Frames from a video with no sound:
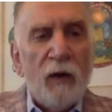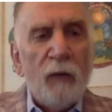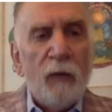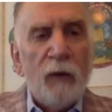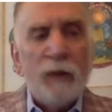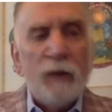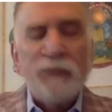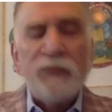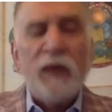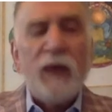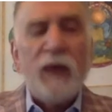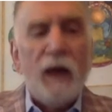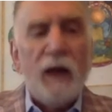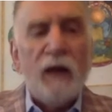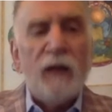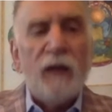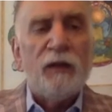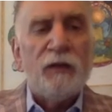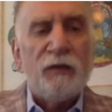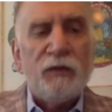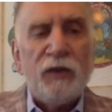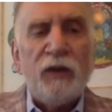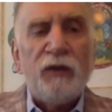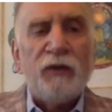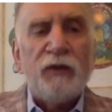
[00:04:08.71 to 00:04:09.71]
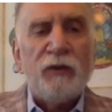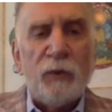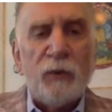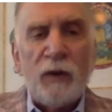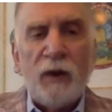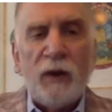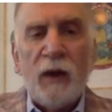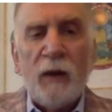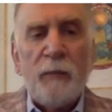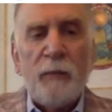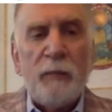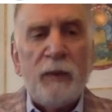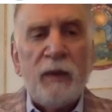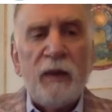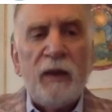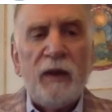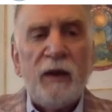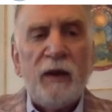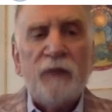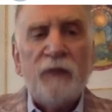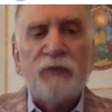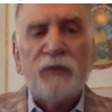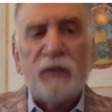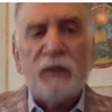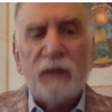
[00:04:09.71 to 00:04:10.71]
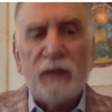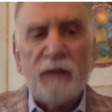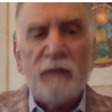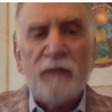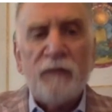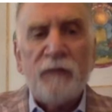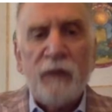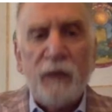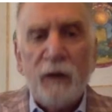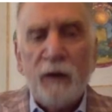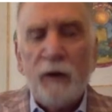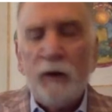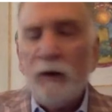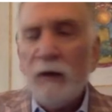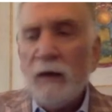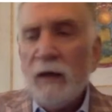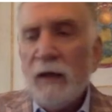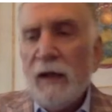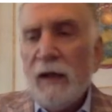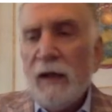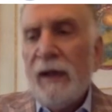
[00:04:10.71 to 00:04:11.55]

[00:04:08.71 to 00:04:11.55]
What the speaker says: What the hell is he doing up here? He doesn't live here.